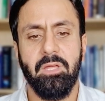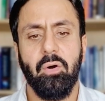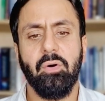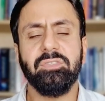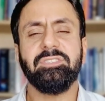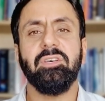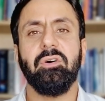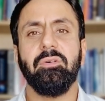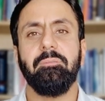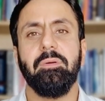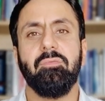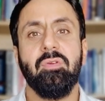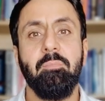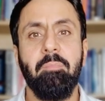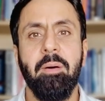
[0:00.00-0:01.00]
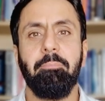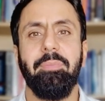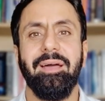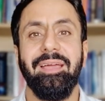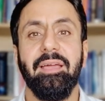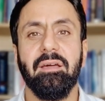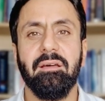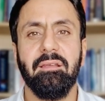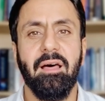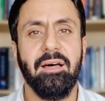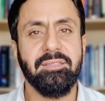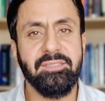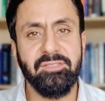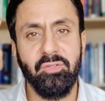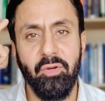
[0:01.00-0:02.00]
Also, remember,
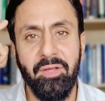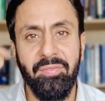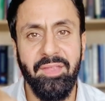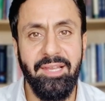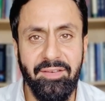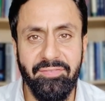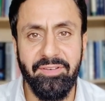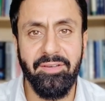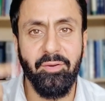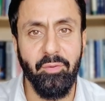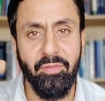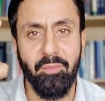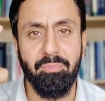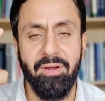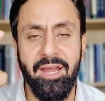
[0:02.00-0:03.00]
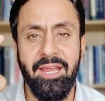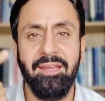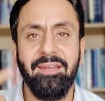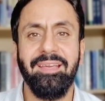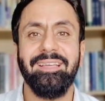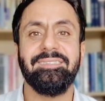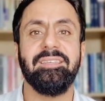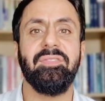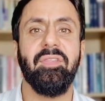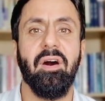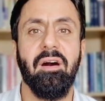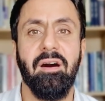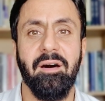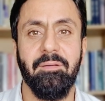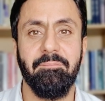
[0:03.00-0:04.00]
ikhlās is not in the liver or the brain, it's in the
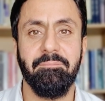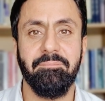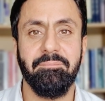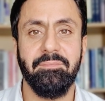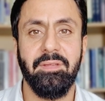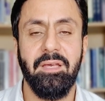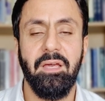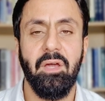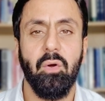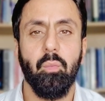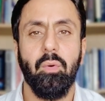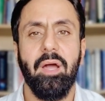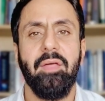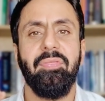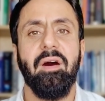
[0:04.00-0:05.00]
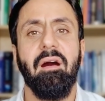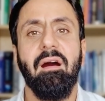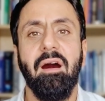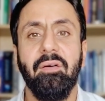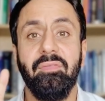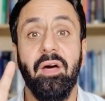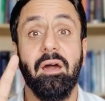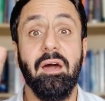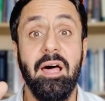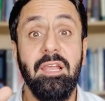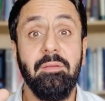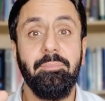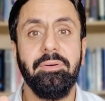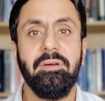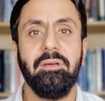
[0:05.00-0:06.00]
heart. And the heart, the
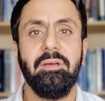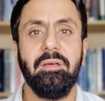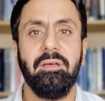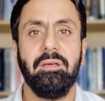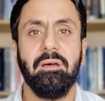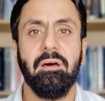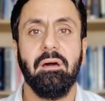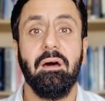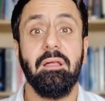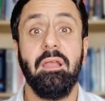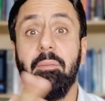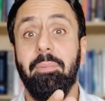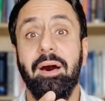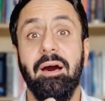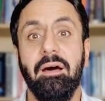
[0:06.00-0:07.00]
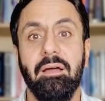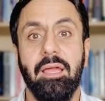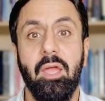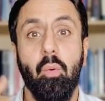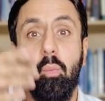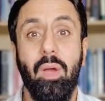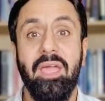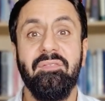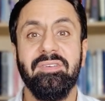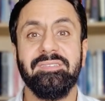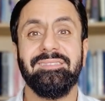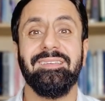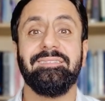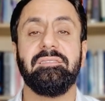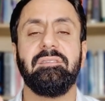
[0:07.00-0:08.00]
qalb, qalaba, it wavers,
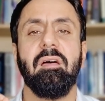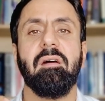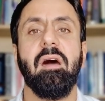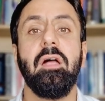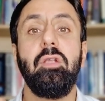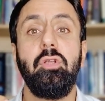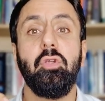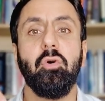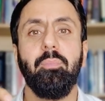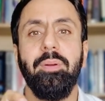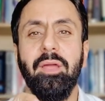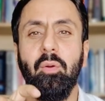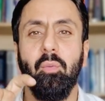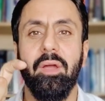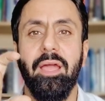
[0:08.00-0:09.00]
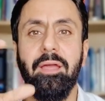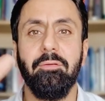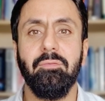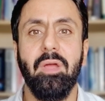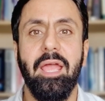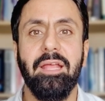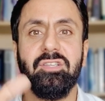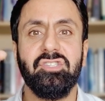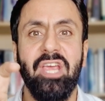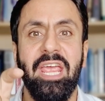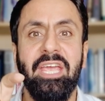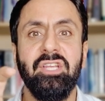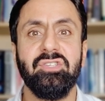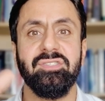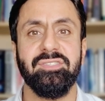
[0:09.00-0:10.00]
the taqallub, it, it, it
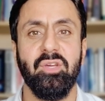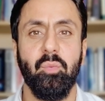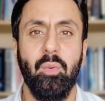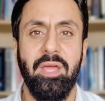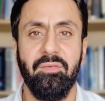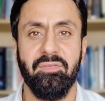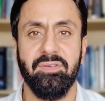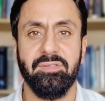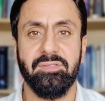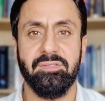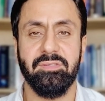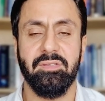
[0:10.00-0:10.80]
changes, it wavers.